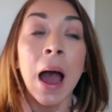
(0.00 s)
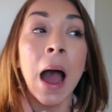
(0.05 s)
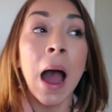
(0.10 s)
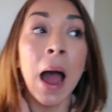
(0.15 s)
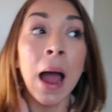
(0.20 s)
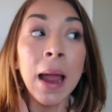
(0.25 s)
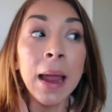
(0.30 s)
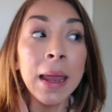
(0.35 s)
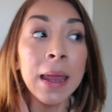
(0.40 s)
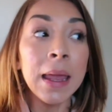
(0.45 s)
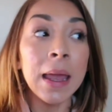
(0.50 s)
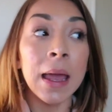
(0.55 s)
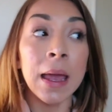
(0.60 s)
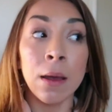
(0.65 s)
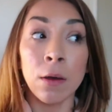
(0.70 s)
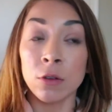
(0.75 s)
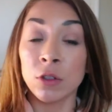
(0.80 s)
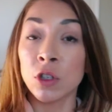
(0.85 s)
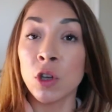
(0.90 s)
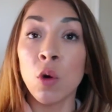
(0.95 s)

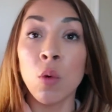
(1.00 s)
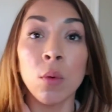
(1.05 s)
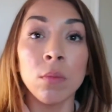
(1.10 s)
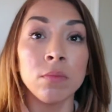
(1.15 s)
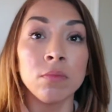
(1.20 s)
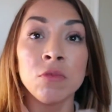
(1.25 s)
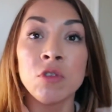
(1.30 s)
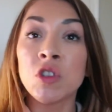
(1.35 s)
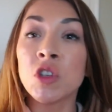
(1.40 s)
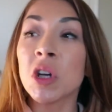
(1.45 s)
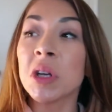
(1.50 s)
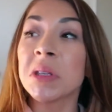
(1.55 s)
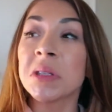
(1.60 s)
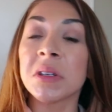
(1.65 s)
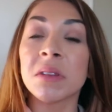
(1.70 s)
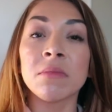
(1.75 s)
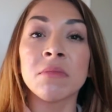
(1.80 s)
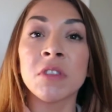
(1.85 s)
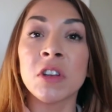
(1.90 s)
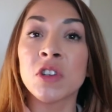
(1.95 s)
I, so
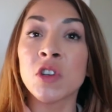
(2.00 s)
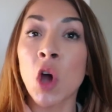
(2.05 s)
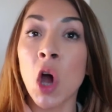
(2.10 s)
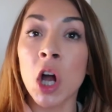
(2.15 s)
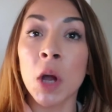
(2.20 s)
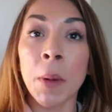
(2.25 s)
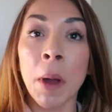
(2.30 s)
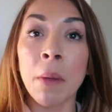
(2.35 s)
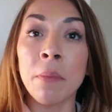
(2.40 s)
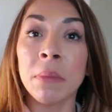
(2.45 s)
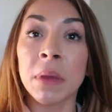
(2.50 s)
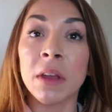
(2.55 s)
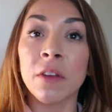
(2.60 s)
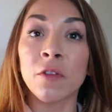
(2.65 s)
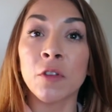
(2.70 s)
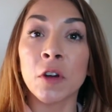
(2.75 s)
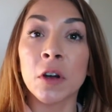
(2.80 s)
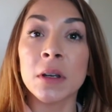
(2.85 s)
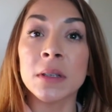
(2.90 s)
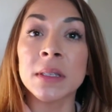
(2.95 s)
just to talk about me
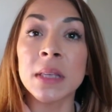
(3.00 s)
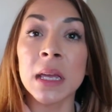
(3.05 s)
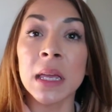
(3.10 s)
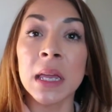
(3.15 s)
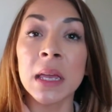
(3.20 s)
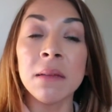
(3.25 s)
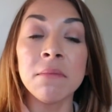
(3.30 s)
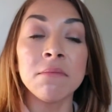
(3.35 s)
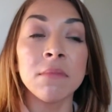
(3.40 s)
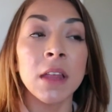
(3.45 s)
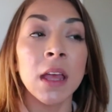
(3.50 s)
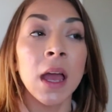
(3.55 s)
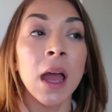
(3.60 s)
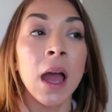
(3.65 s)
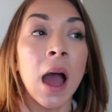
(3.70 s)
for a second,